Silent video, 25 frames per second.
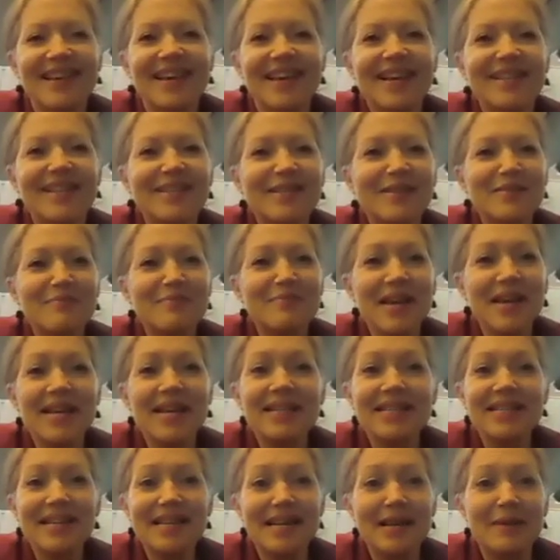It's
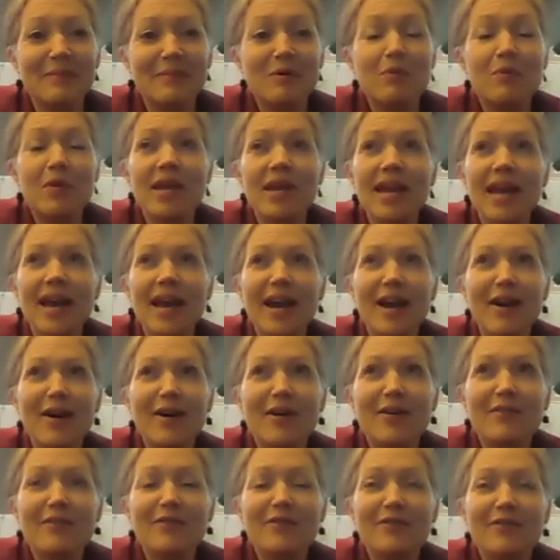amazing. I mean, we
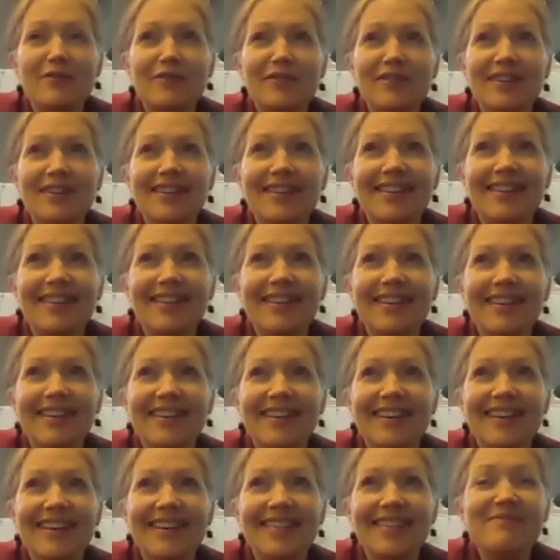have
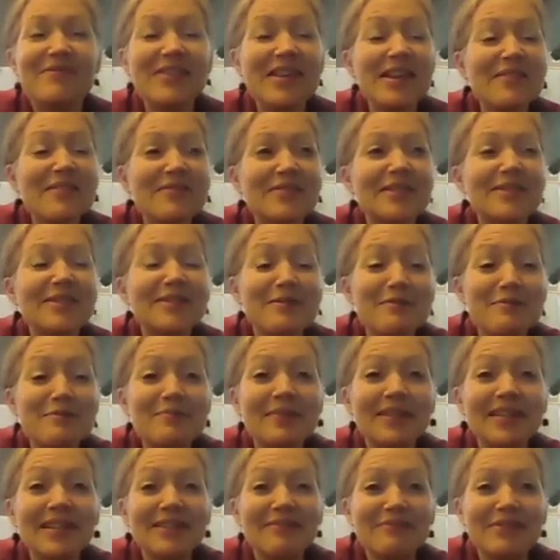so
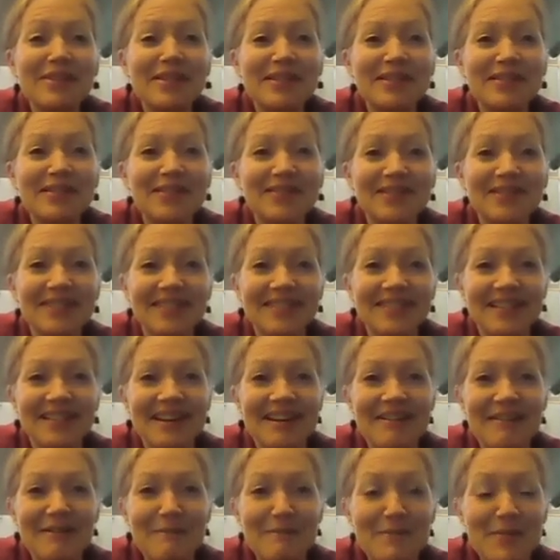many resources
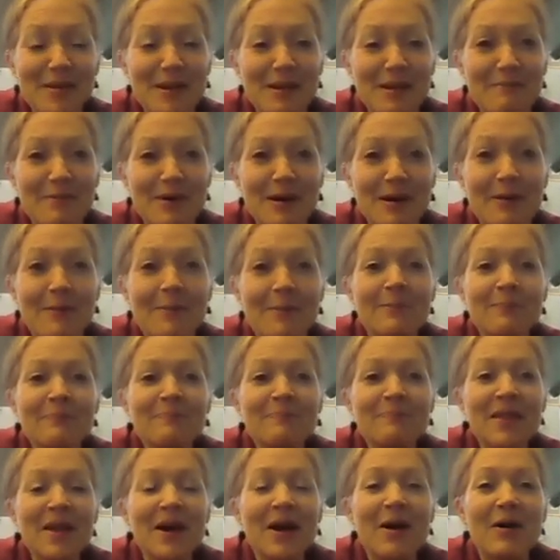here at Pima.
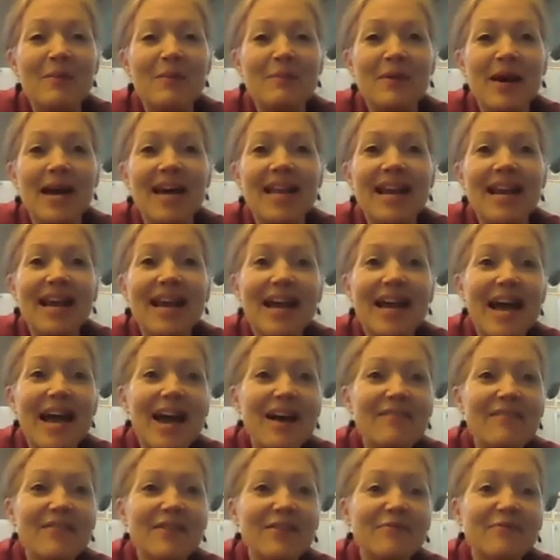And I
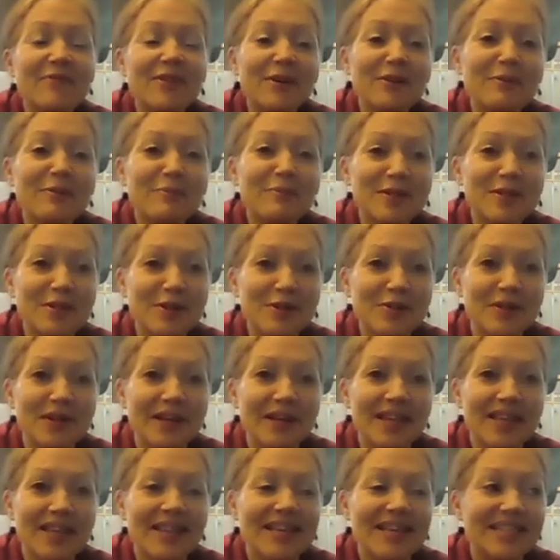have a film
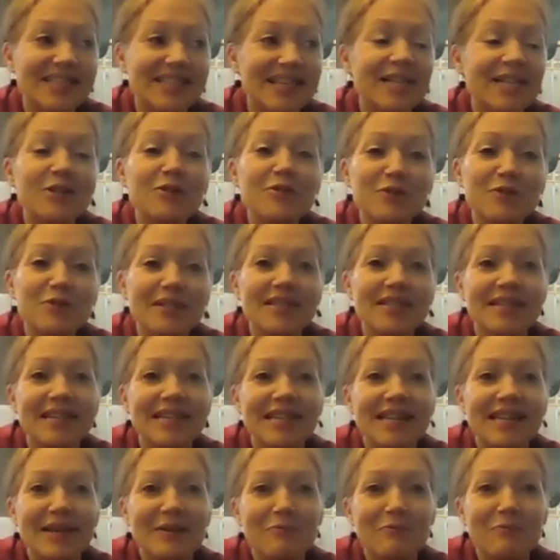student that's
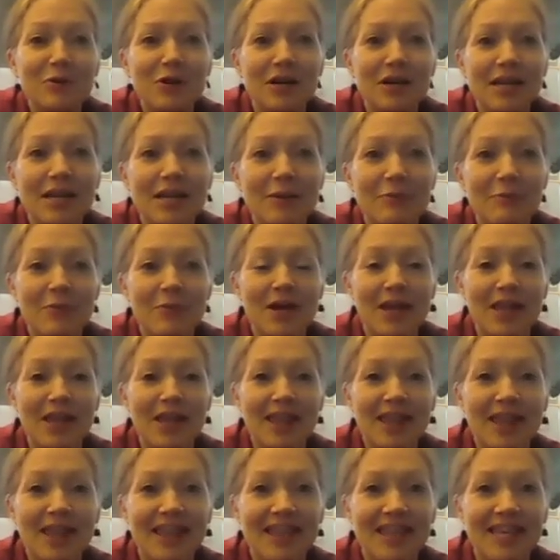interested in working with
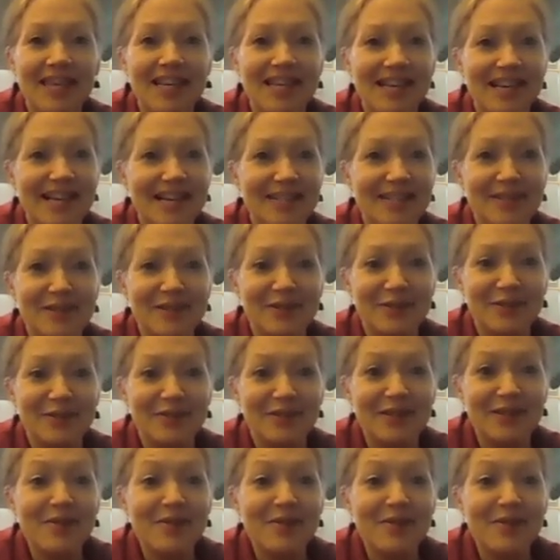the dancers.